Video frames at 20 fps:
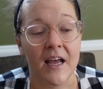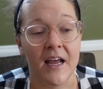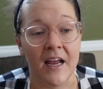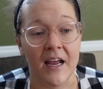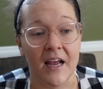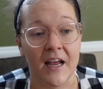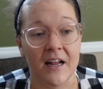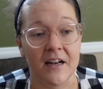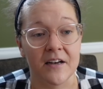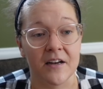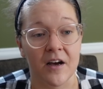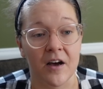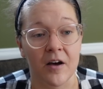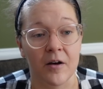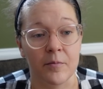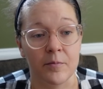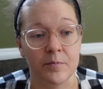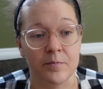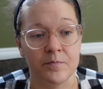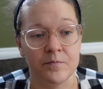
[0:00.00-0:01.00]

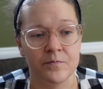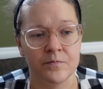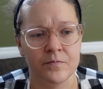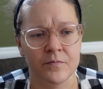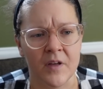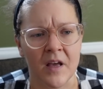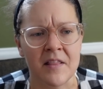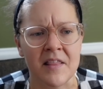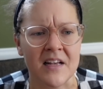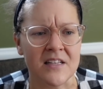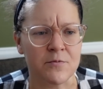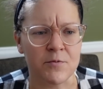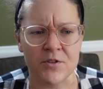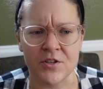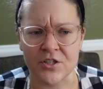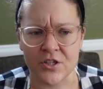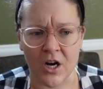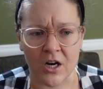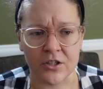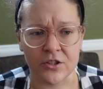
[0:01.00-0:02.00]
And that's what
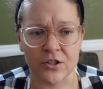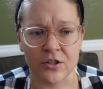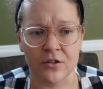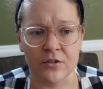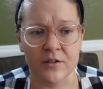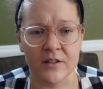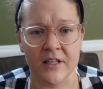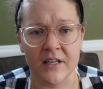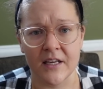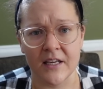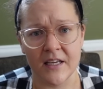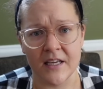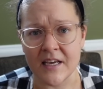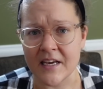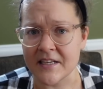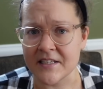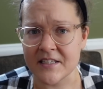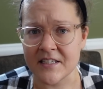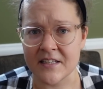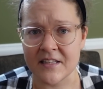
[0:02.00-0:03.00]
the doctor,
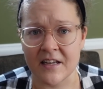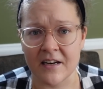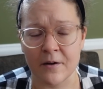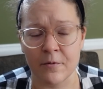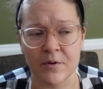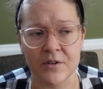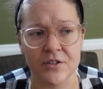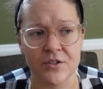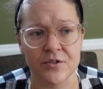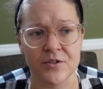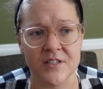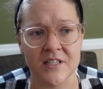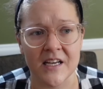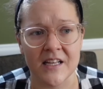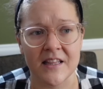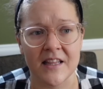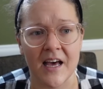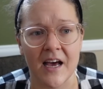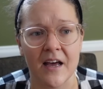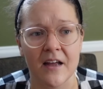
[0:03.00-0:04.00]
the ENT that I went to,
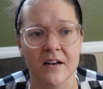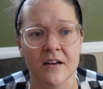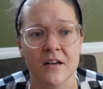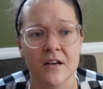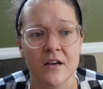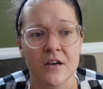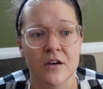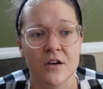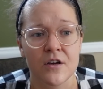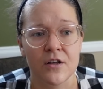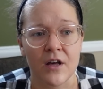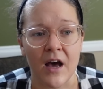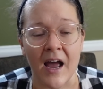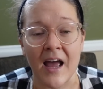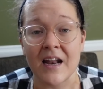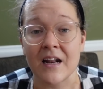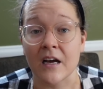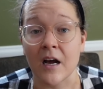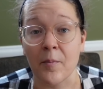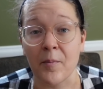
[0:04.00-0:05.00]
said that I
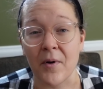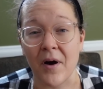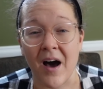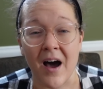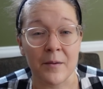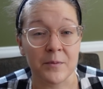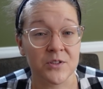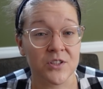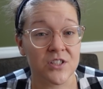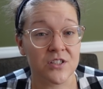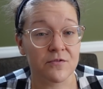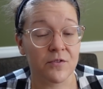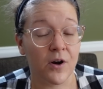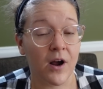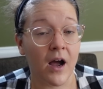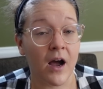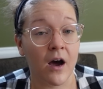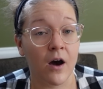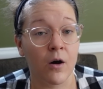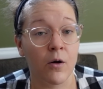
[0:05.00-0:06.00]
had a couple options for
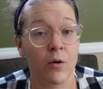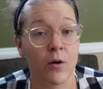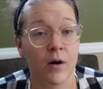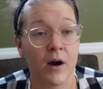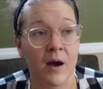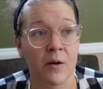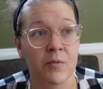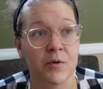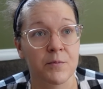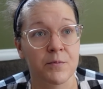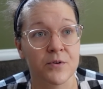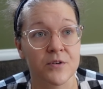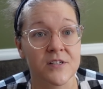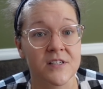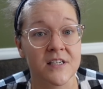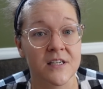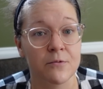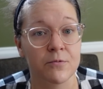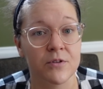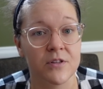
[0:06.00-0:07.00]
how I would
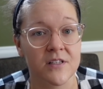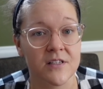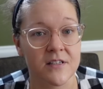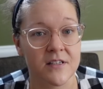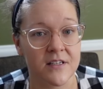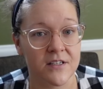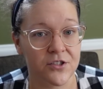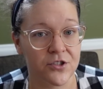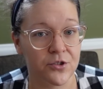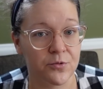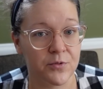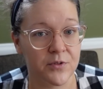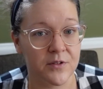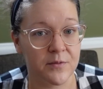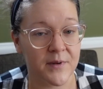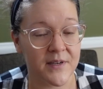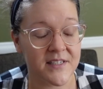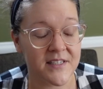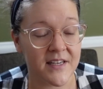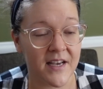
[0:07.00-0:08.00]
proceed with the issue
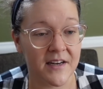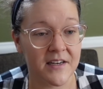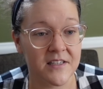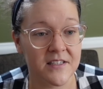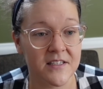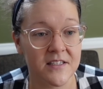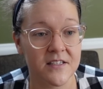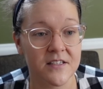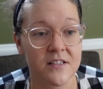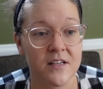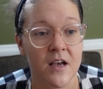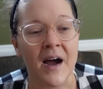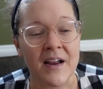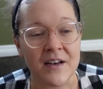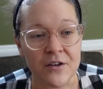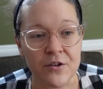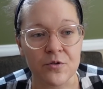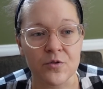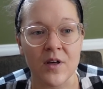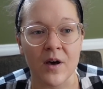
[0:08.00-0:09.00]
with my sinuses. I
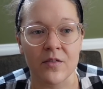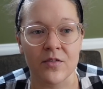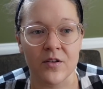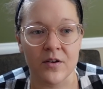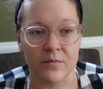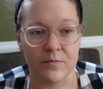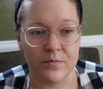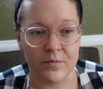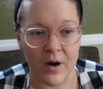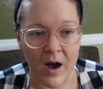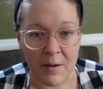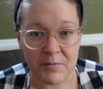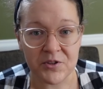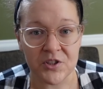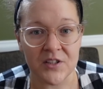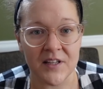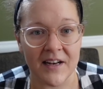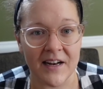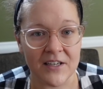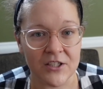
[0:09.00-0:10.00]
knew that the
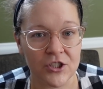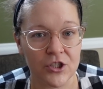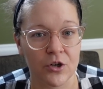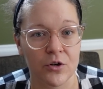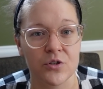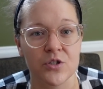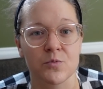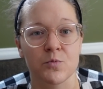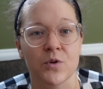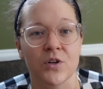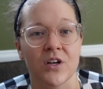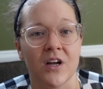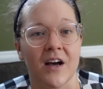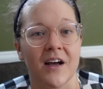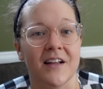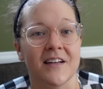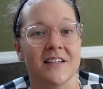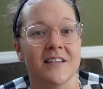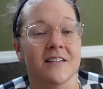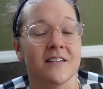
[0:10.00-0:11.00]
option that I chose would
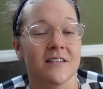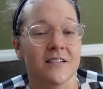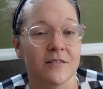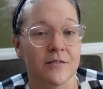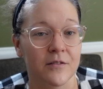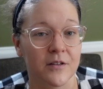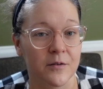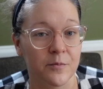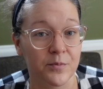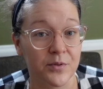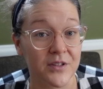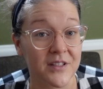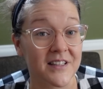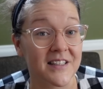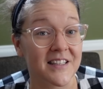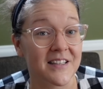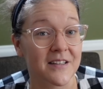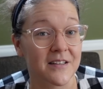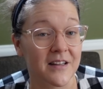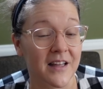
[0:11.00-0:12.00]
not
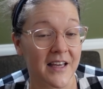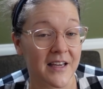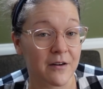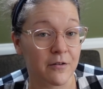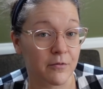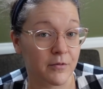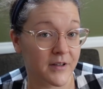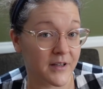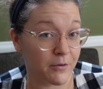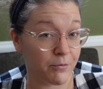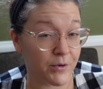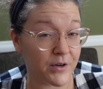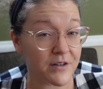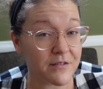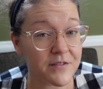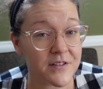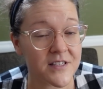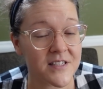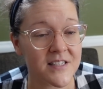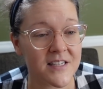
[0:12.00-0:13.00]
completely like get rid
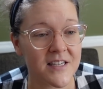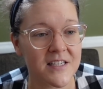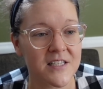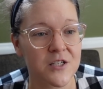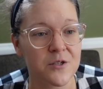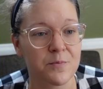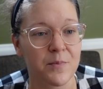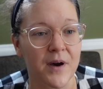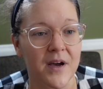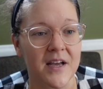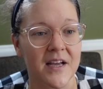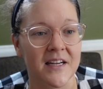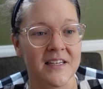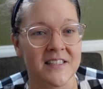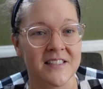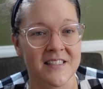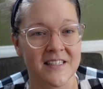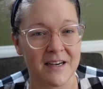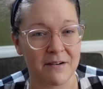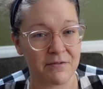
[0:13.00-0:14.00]
of the cyst, but
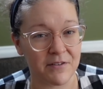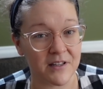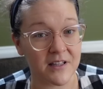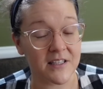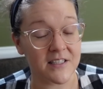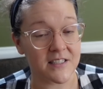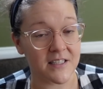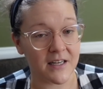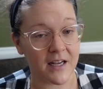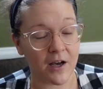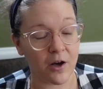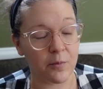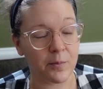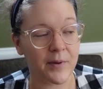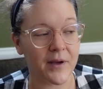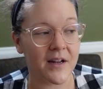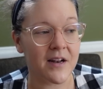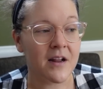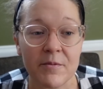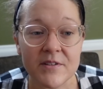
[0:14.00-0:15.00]
it definitely did help it.